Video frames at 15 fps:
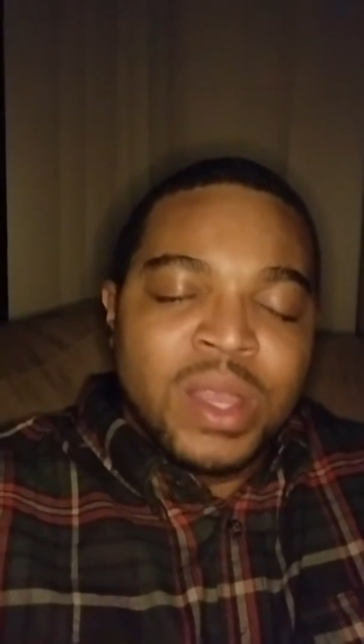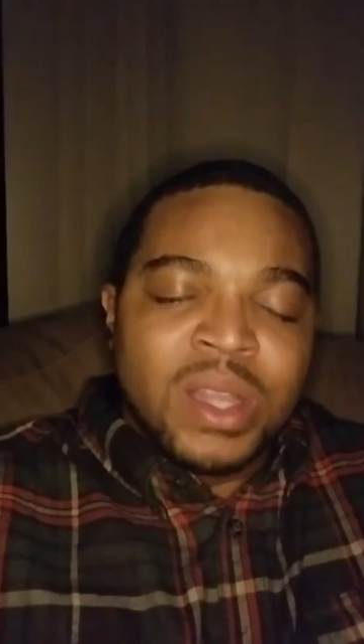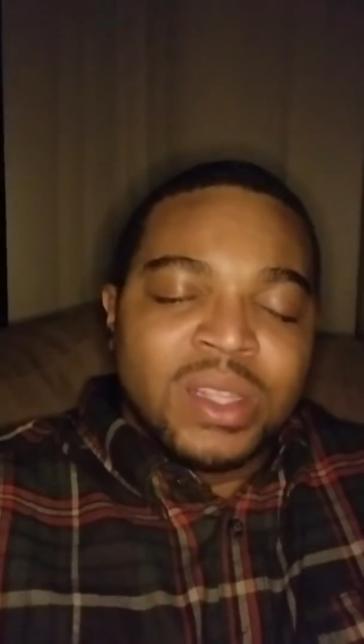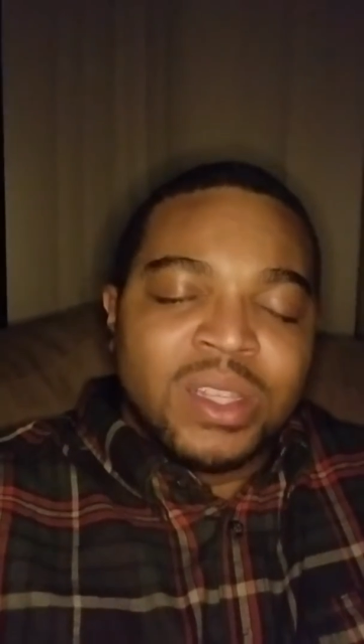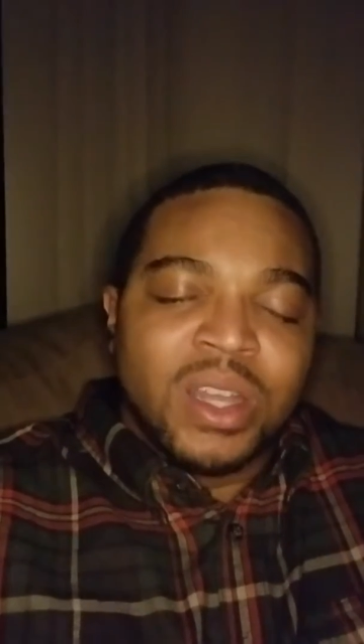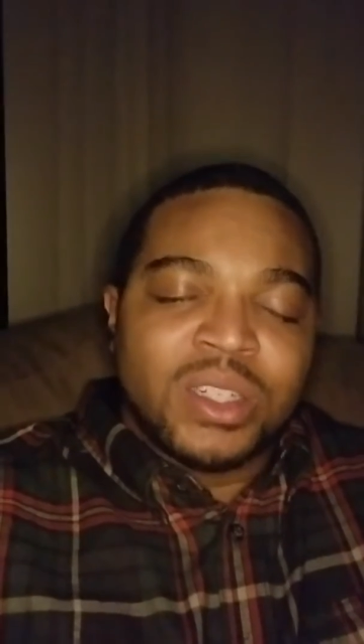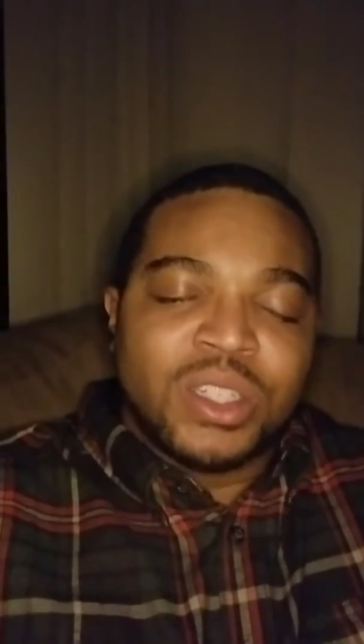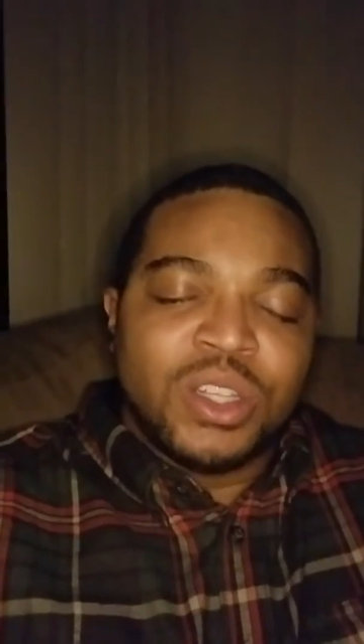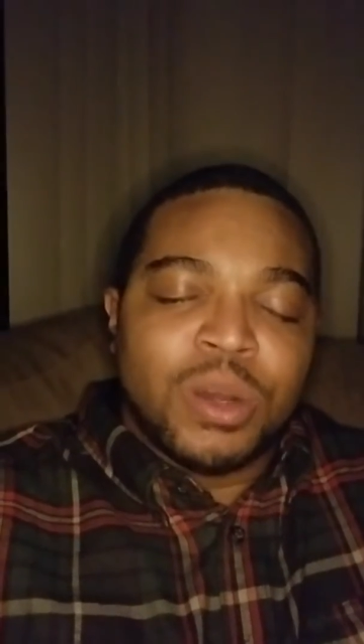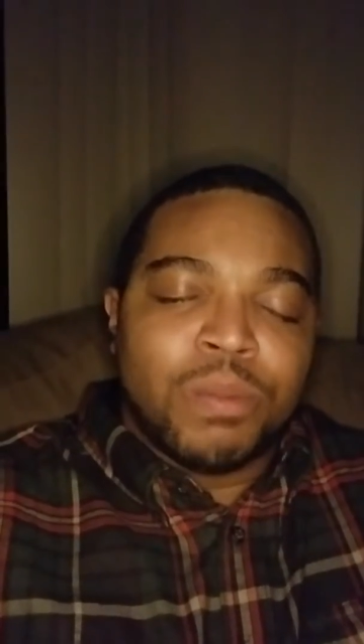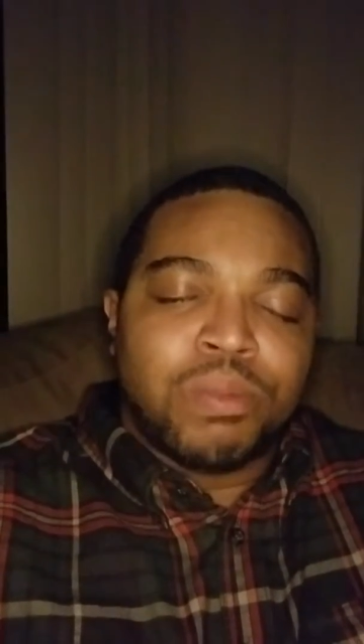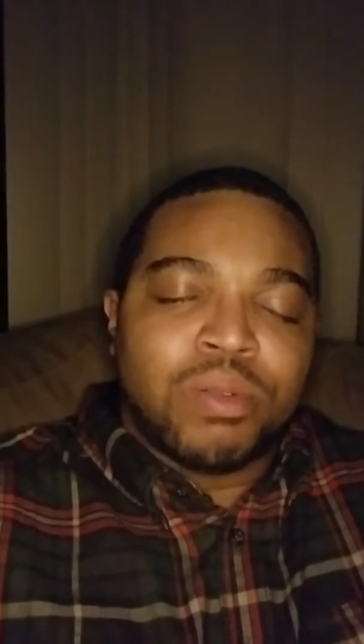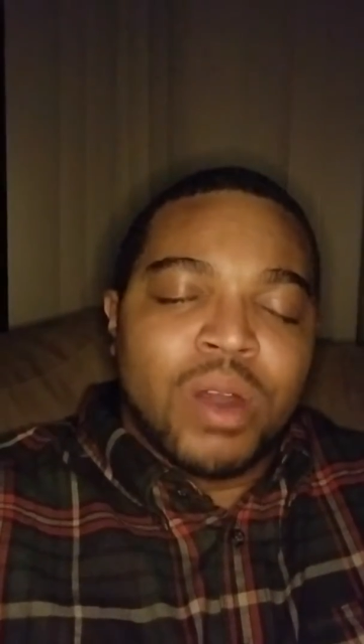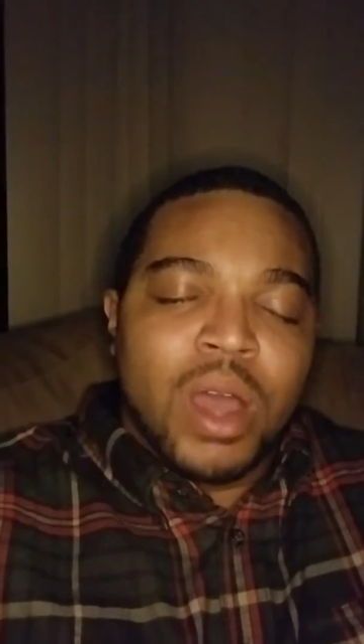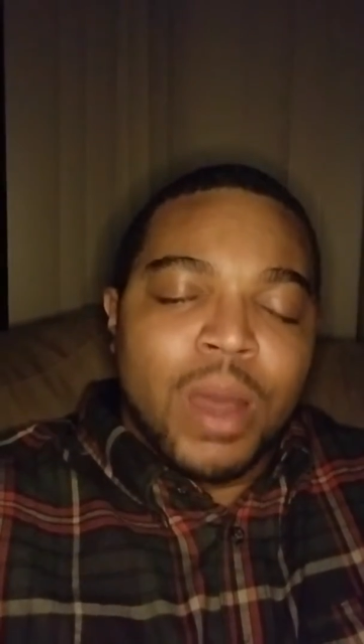touch their
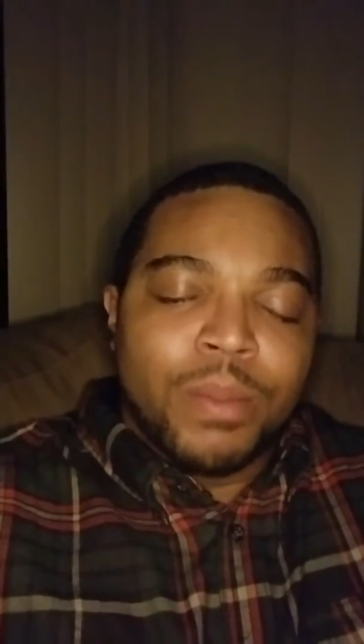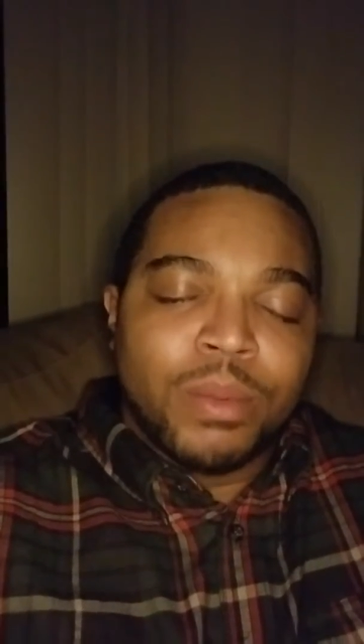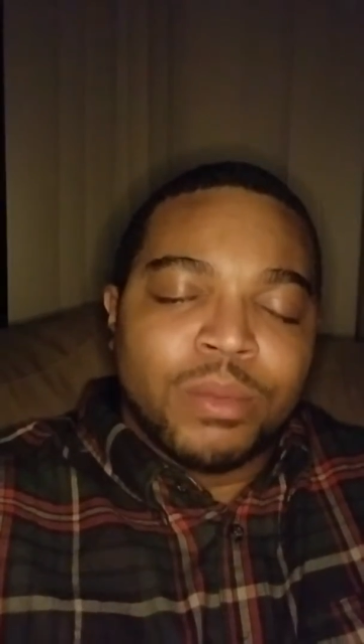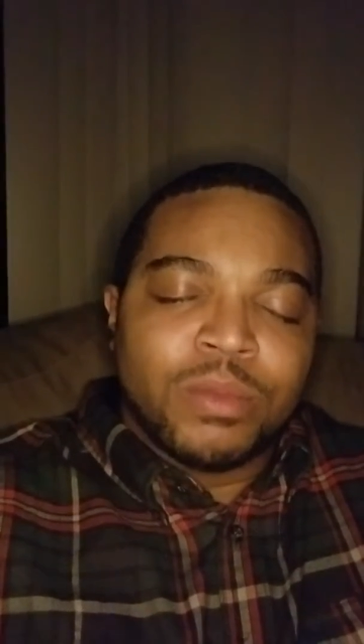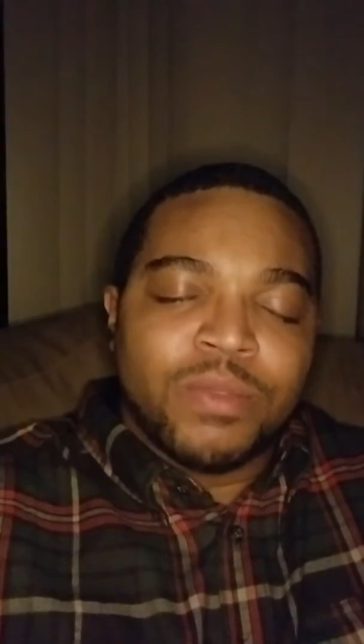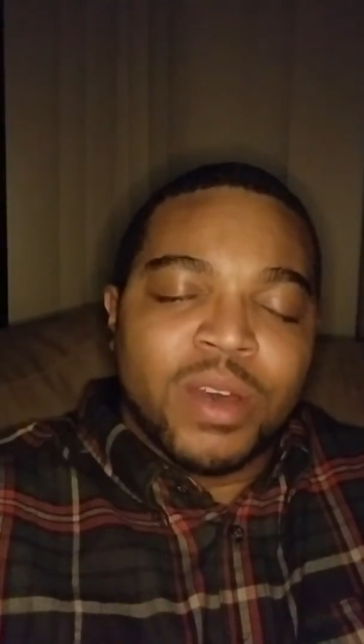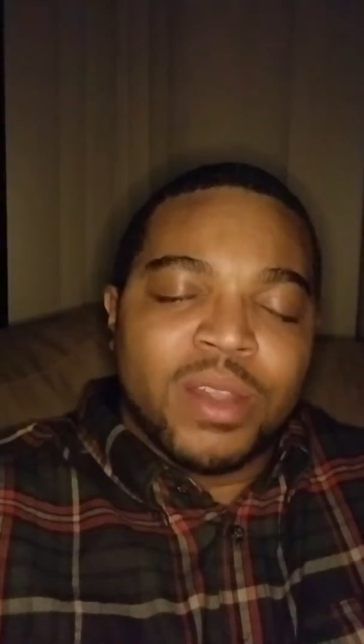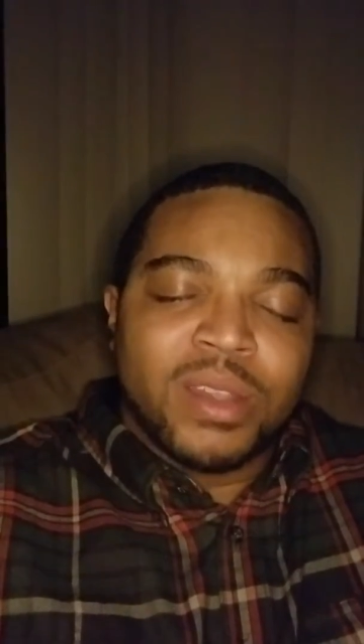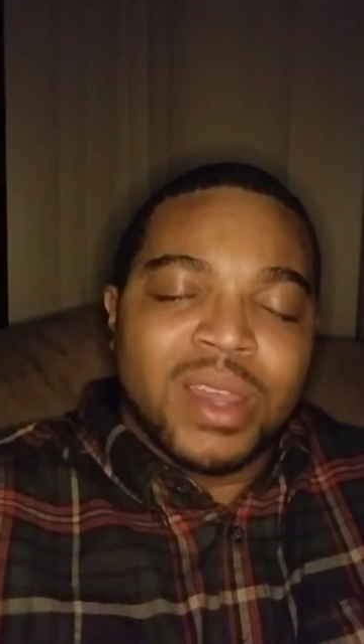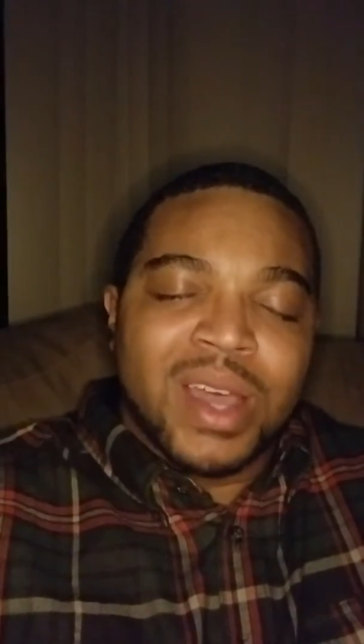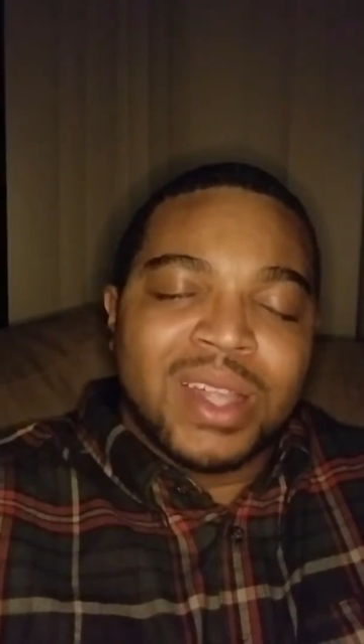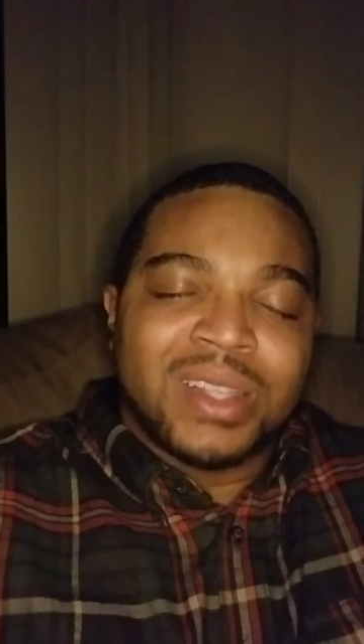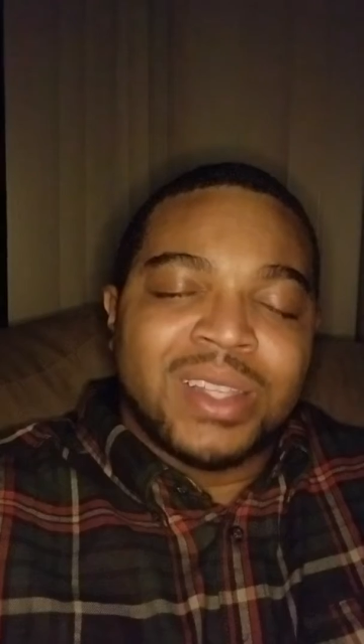problems, Father God,